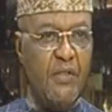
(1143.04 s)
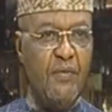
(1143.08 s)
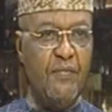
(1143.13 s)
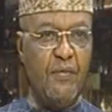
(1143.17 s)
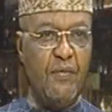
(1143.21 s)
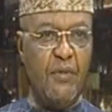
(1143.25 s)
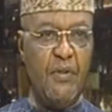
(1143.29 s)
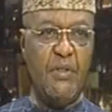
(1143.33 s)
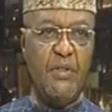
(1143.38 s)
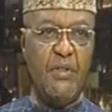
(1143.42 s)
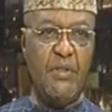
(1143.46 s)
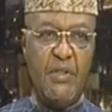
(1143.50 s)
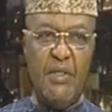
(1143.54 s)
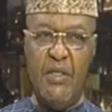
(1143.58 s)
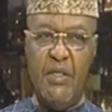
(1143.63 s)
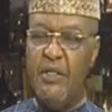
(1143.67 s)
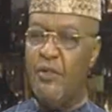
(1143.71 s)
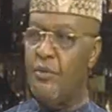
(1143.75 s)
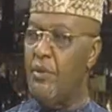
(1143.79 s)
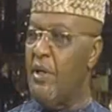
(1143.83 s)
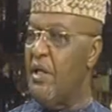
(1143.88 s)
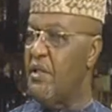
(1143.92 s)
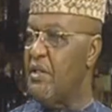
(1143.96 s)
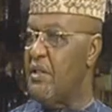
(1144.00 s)
for the
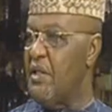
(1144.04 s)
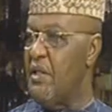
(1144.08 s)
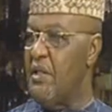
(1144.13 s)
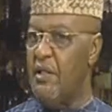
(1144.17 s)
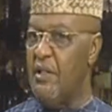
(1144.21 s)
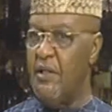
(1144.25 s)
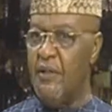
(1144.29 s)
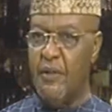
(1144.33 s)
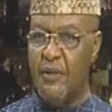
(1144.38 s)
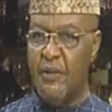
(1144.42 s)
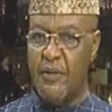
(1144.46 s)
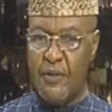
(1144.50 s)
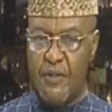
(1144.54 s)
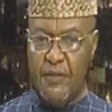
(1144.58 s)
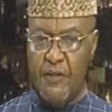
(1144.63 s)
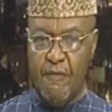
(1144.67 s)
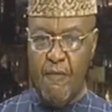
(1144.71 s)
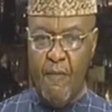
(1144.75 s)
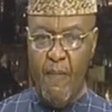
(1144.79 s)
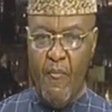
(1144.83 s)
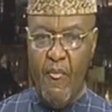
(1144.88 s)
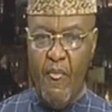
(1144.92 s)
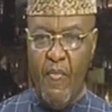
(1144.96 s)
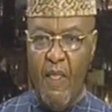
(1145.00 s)
state were telling us
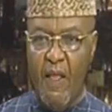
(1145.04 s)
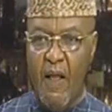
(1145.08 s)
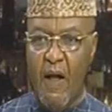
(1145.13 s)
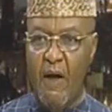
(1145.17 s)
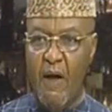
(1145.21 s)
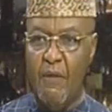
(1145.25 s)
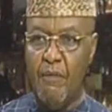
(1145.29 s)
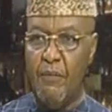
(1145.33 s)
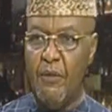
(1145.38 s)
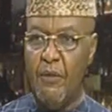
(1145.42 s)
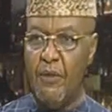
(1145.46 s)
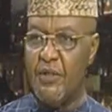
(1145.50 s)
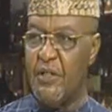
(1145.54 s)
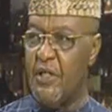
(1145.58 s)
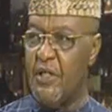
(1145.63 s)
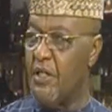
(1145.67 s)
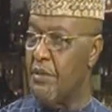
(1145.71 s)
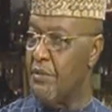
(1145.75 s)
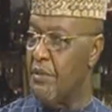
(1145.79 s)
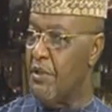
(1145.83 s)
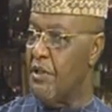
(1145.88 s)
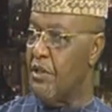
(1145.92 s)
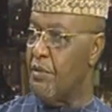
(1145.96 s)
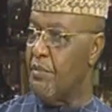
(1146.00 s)
how much
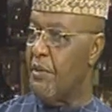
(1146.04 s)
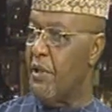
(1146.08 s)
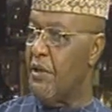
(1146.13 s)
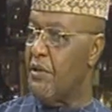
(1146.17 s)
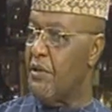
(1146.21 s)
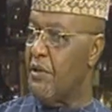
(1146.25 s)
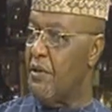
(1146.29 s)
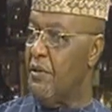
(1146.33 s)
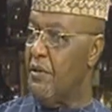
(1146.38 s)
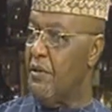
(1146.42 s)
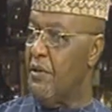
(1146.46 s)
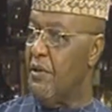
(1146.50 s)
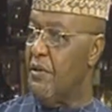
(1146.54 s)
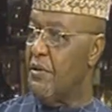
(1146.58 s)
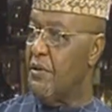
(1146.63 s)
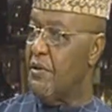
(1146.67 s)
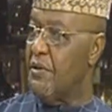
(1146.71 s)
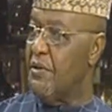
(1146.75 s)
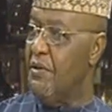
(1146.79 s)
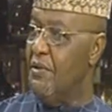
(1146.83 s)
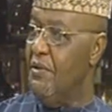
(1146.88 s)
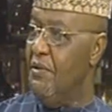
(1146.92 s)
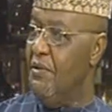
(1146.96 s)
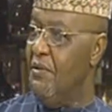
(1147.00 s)
has been spent on
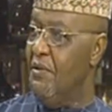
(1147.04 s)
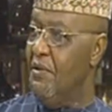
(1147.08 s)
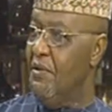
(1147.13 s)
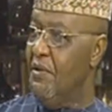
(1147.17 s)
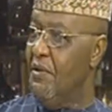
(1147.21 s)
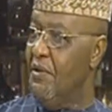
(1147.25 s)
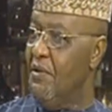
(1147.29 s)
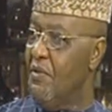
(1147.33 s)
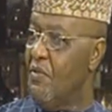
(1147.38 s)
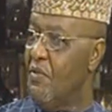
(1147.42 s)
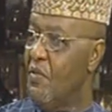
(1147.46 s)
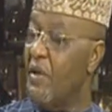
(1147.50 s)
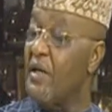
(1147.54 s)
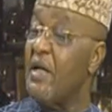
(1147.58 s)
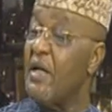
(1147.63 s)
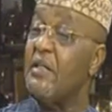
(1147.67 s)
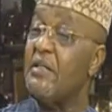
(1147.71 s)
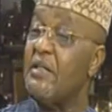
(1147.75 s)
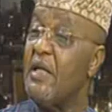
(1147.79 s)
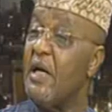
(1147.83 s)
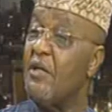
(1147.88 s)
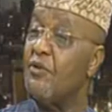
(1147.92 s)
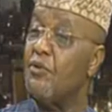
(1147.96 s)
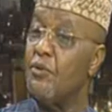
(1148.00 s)
roads.
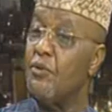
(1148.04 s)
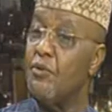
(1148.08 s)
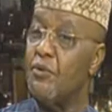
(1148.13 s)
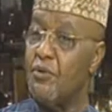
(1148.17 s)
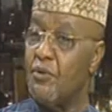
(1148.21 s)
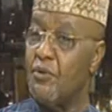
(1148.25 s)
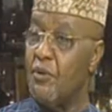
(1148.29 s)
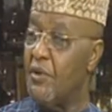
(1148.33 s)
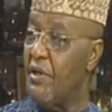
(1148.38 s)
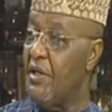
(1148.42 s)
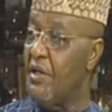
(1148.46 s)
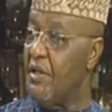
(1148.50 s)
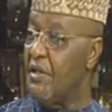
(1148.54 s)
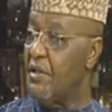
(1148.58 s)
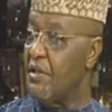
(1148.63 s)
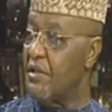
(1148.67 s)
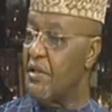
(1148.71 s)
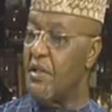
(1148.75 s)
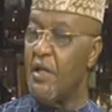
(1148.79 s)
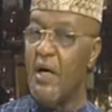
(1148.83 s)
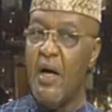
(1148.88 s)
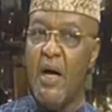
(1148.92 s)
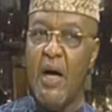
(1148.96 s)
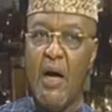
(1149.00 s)
Whereas the actual story
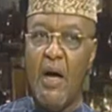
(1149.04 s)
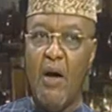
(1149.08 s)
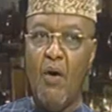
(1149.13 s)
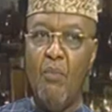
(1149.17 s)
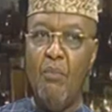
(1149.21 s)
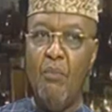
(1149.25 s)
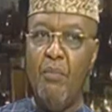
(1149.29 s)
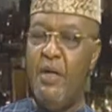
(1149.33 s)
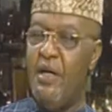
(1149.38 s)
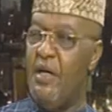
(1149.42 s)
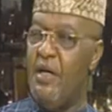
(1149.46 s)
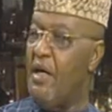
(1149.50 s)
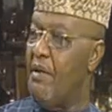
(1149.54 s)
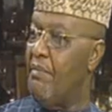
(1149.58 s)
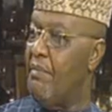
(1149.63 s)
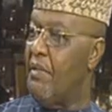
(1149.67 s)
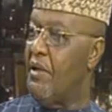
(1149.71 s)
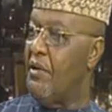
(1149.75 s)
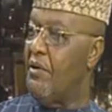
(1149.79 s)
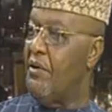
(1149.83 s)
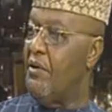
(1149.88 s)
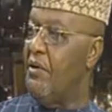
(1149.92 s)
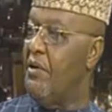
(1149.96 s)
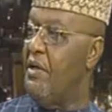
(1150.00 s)
is how many
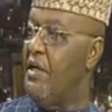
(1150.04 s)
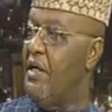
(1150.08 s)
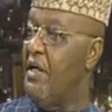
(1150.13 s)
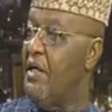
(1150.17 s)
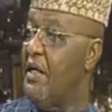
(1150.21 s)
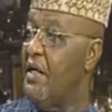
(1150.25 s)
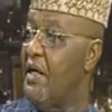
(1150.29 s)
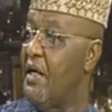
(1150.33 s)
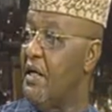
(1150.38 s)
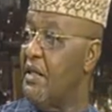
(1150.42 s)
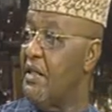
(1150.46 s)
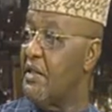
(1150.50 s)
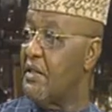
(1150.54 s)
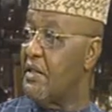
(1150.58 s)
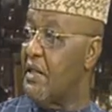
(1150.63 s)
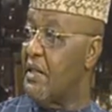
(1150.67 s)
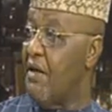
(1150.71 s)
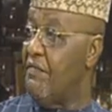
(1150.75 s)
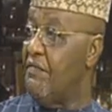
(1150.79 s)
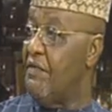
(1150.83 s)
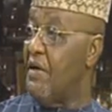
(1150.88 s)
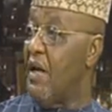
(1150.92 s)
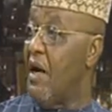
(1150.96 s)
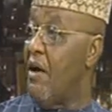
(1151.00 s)
abandoned areas
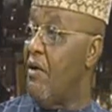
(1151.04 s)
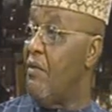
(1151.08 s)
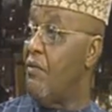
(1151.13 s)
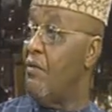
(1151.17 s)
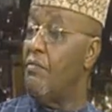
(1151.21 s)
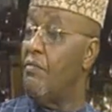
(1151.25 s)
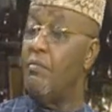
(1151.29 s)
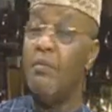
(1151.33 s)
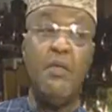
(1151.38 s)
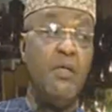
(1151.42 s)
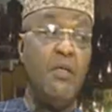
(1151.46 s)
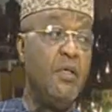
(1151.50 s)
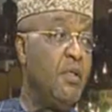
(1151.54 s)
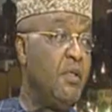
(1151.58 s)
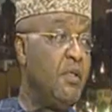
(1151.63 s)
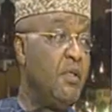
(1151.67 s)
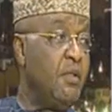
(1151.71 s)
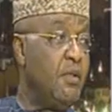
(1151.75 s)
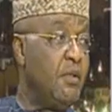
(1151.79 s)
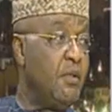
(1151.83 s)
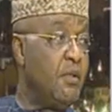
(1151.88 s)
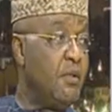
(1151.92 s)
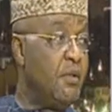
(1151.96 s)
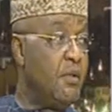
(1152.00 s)
have now,
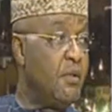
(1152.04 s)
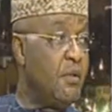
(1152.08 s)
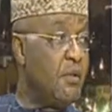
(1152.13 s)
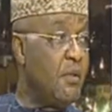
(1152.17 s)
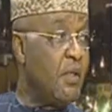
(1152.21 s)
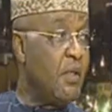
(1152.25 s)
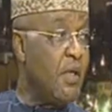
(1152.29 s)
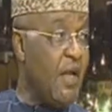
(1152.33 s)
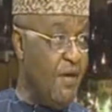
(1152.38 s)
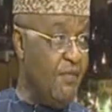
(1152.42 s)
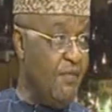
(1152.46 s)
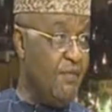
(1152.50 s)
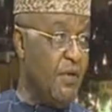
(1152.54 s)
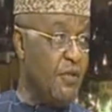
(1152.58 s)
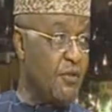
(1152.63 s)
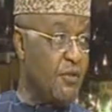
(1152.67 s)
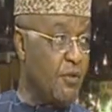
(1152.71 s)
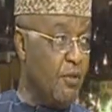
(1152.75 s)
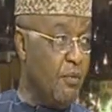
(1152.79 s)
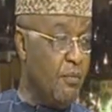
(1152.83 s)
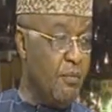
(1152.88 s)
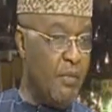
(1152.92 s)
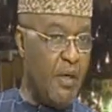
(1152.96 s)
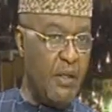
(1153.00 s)
life has
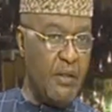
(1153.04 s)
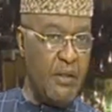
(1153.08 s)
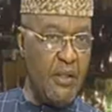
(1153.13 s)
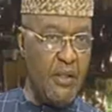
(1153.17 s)
come back there.